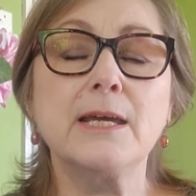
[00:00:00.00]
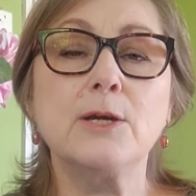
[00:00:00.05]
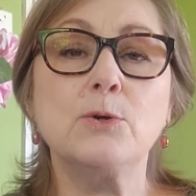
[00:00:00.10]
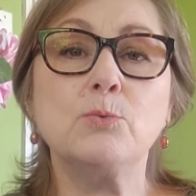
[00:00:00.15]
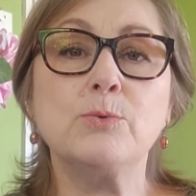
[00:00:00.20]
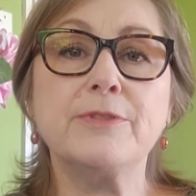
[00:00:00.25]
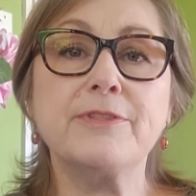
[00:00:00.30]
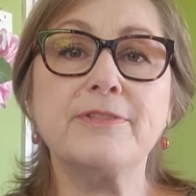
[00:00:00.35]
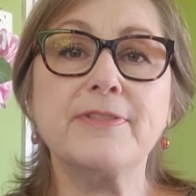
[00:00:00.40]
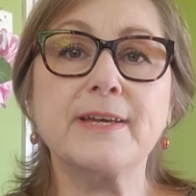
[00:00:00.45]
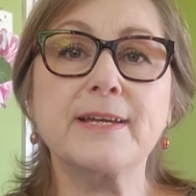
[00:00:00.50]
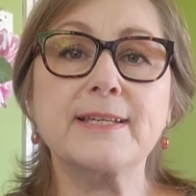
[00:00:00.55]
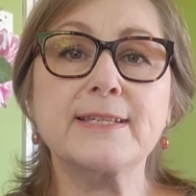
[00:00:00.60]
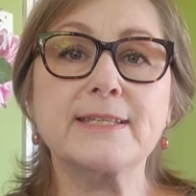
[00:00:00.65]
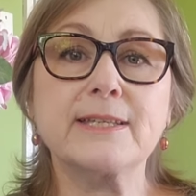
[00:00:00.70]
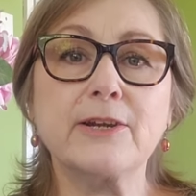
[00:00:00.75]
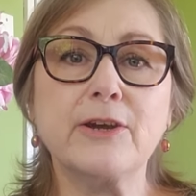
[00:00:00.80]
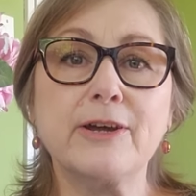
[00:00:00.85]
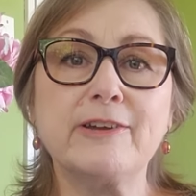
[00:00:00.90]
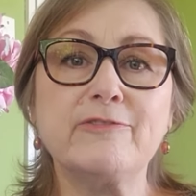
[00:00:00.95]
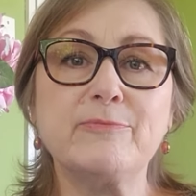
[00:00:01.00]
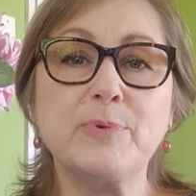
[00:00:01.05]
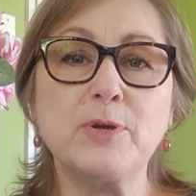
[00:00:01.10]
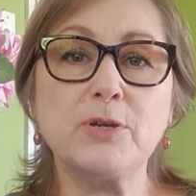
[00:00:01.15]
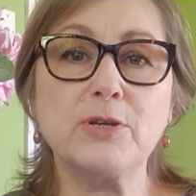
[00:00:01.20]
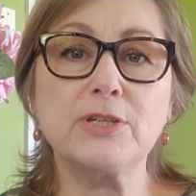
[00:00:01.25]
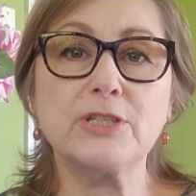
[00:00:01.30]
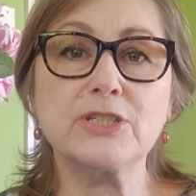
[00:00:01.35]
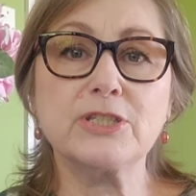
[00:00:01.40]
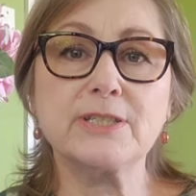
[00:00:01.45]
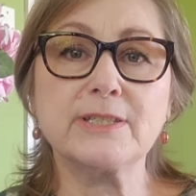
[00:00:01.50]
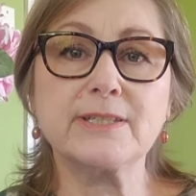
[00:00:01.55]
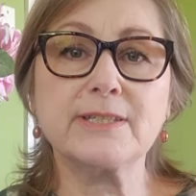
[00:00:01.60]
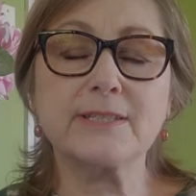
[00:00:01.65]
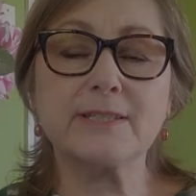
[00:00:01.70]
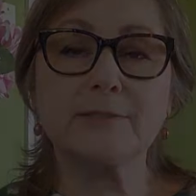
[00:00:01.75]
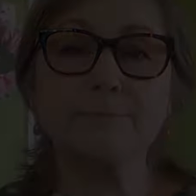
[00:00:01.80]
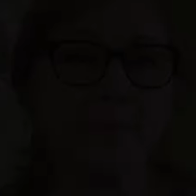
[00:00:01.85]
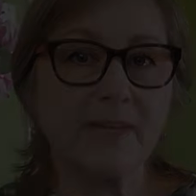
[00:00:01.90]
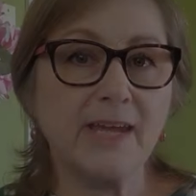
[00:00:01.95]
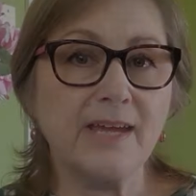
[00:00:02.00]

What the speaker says: with things that I've purchased.